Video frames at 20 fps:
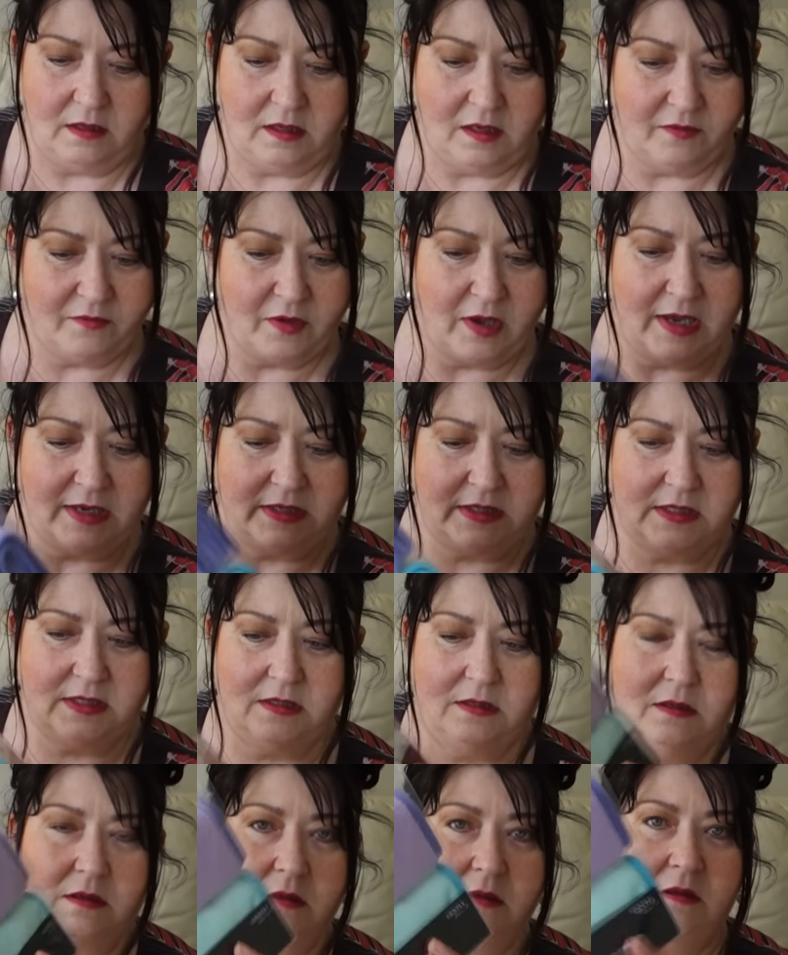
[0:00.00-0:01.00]
you
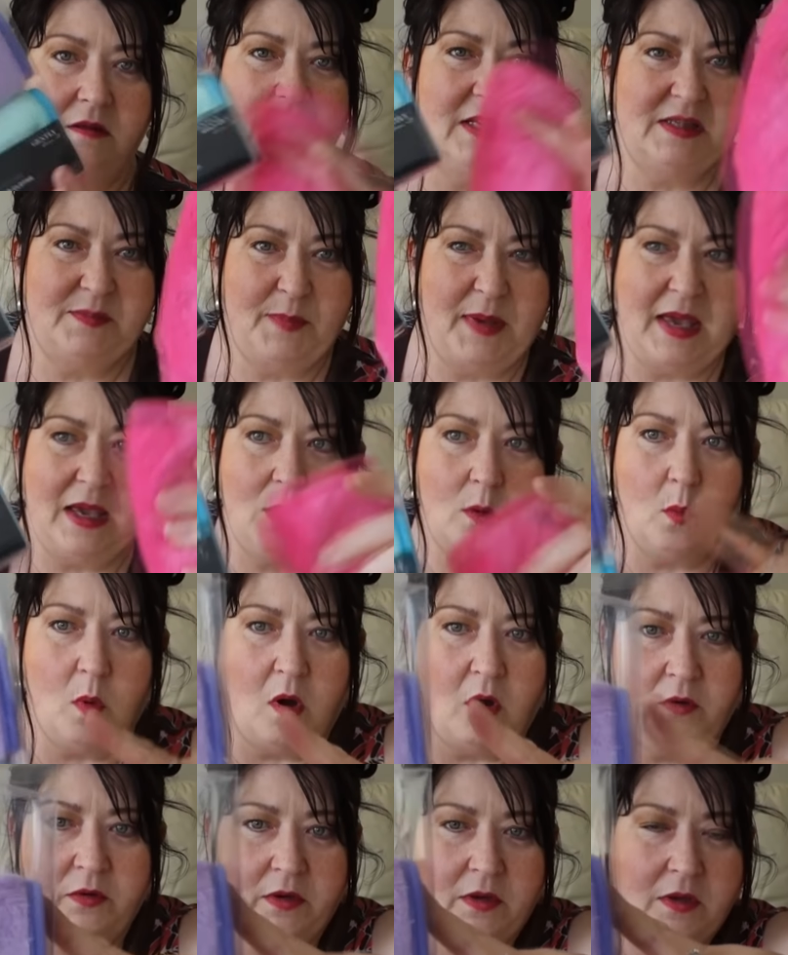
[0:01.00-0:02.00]
get this pink
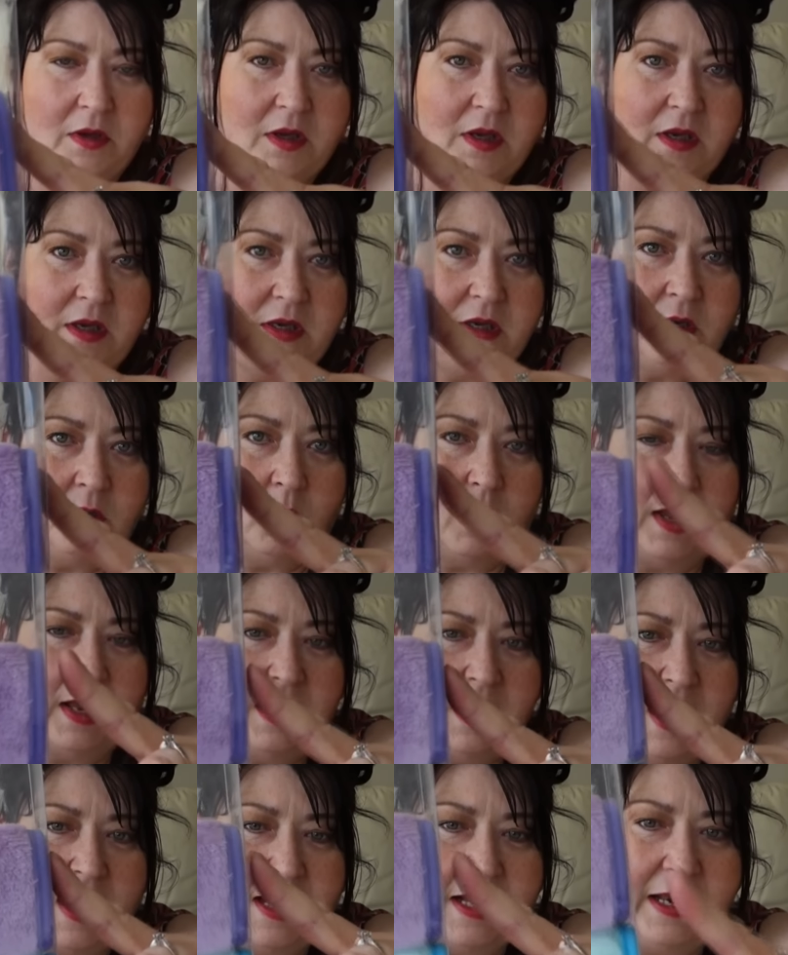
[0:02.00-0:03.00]
one, you know,
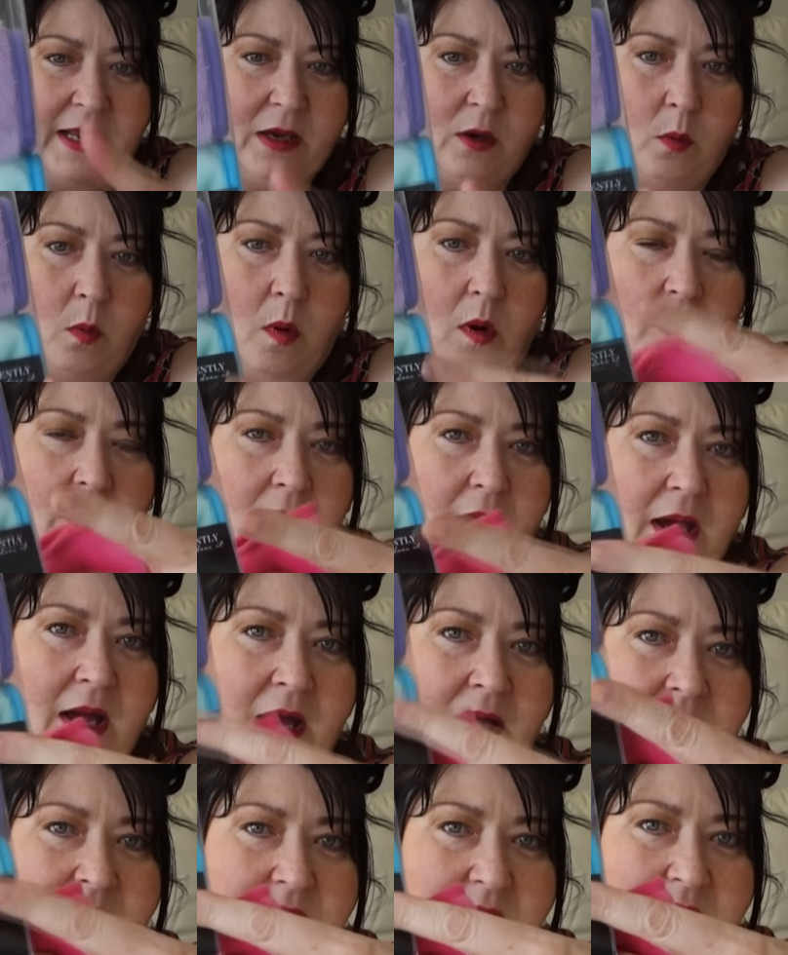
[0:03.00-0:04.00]
a lilac one
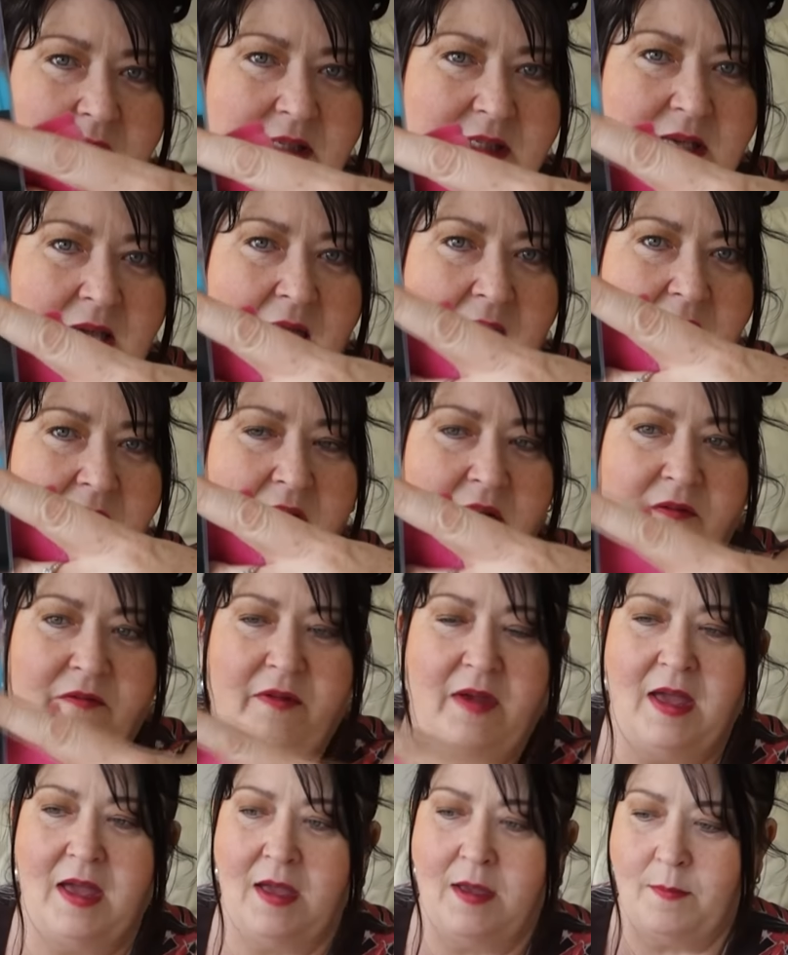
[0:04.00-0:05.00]
and this kind
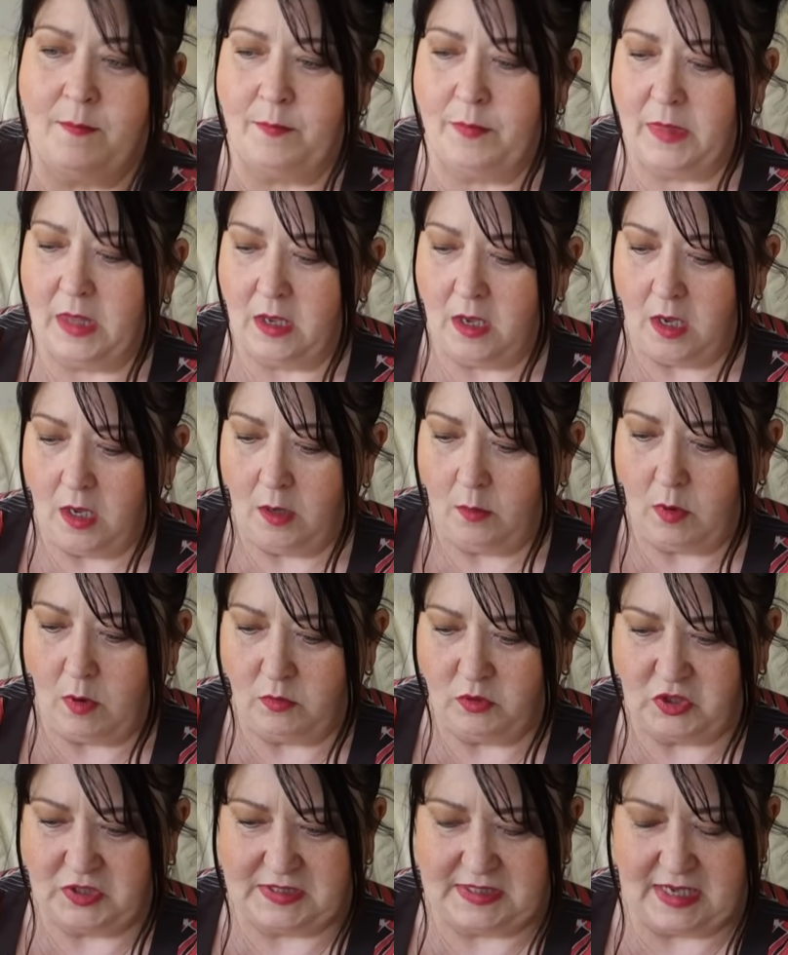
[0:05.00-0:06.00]
of, um,
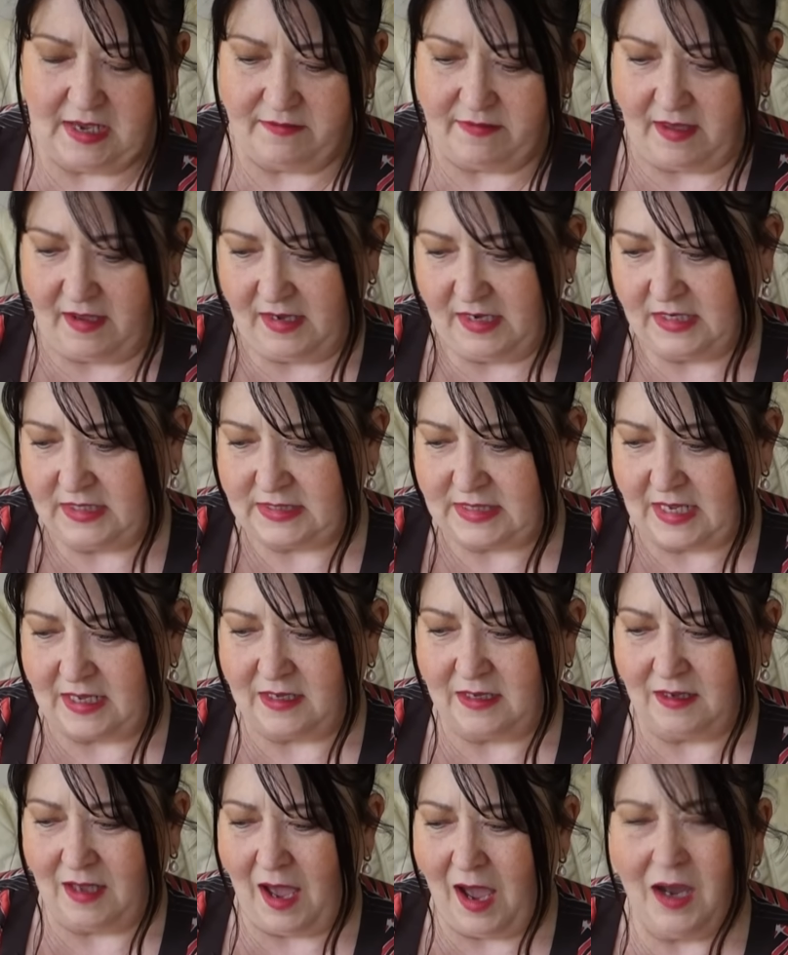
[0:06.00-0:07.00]
what would you say that is?
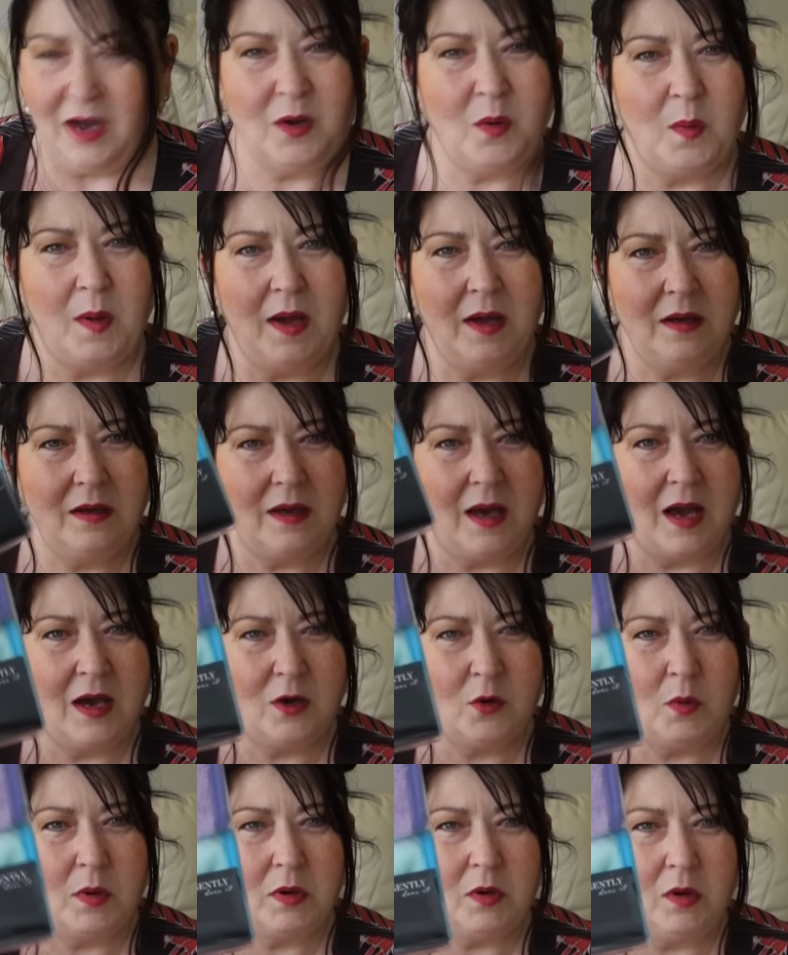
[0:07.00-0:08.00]
Like an aqua,
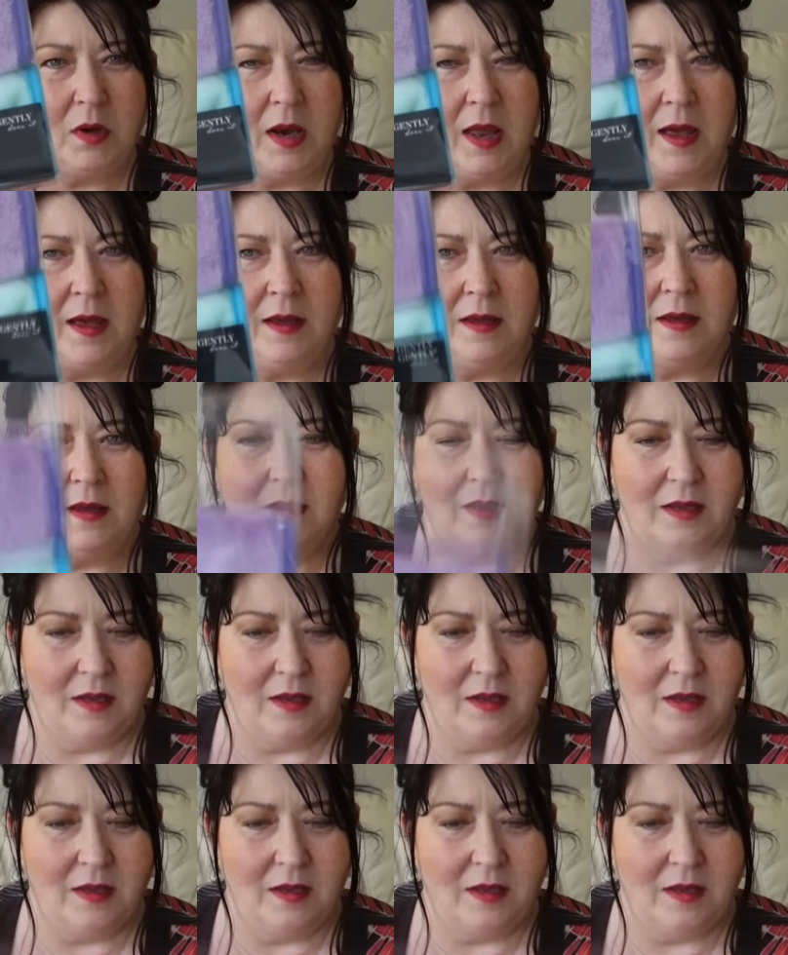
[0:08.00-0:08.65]
aqua colour.